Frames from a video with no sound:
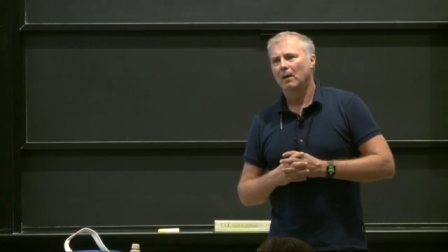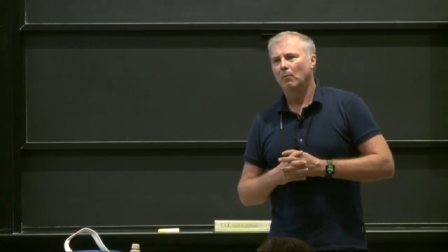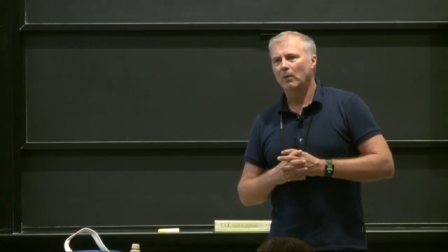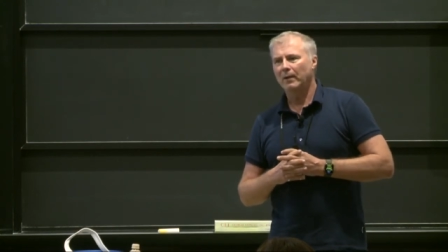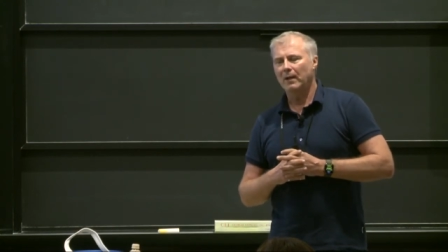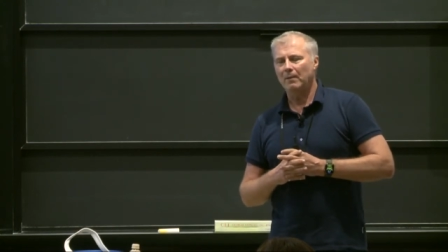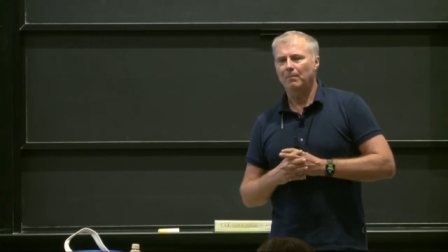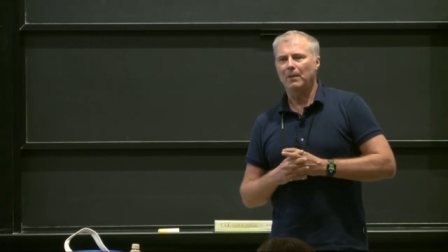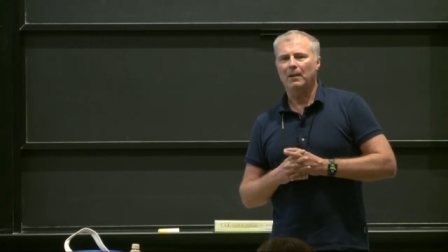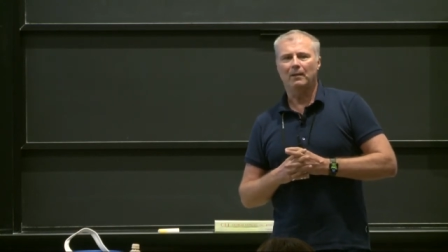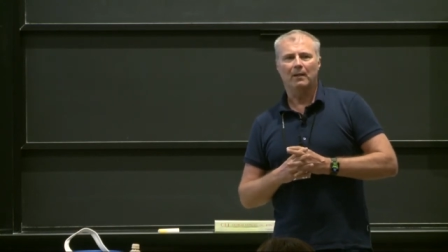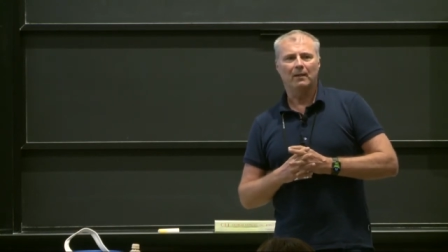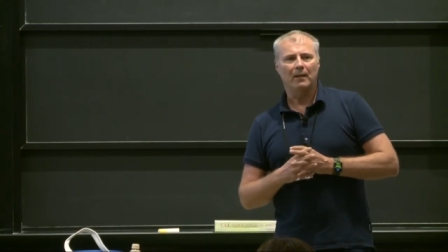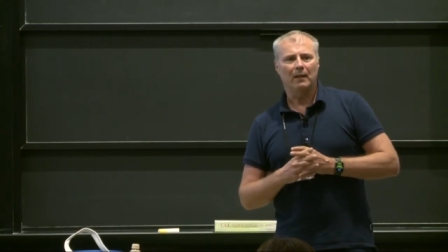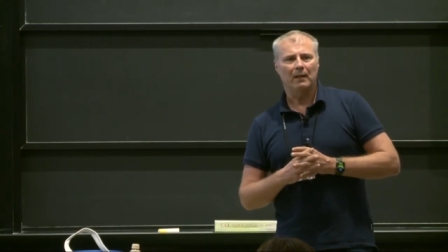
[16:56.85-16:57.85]
what they
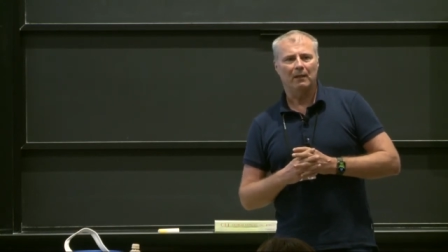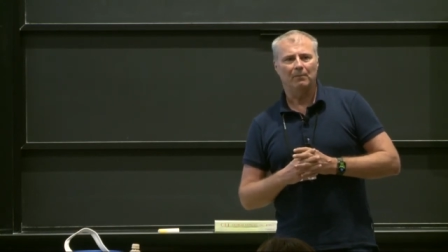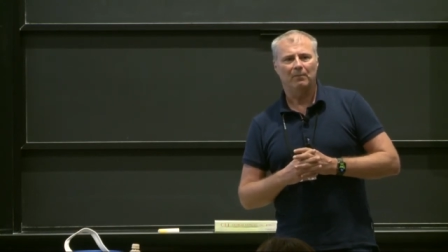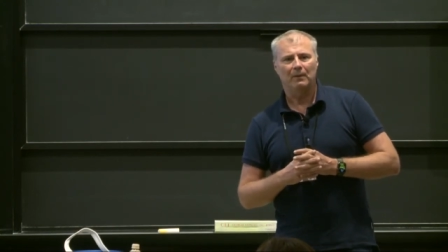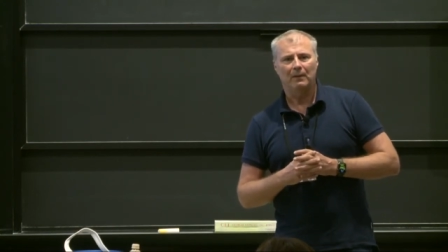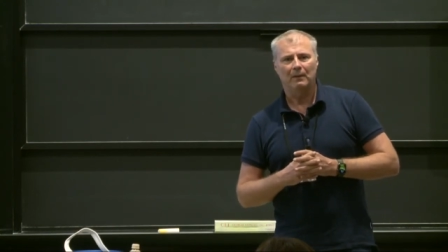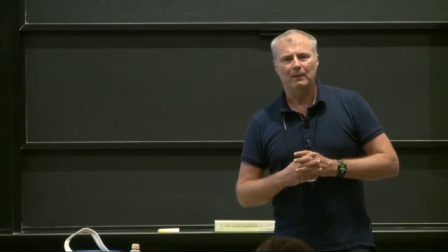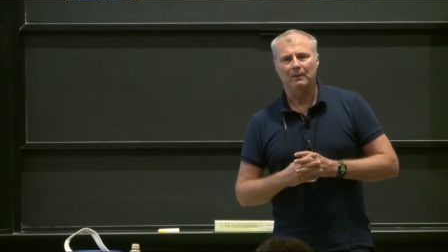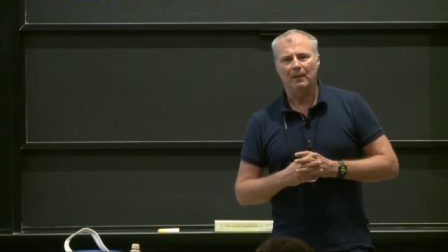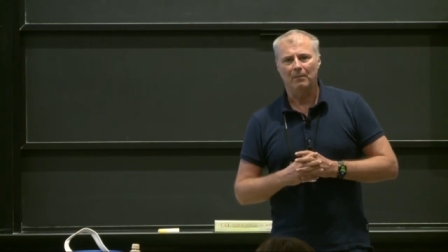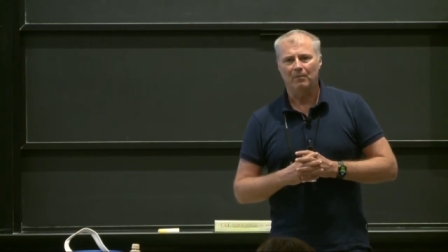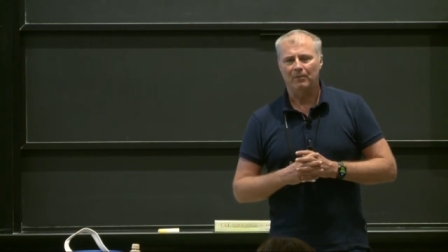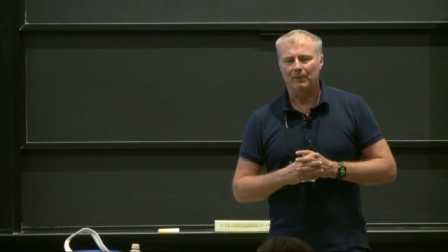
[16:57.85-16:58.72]
mean and they came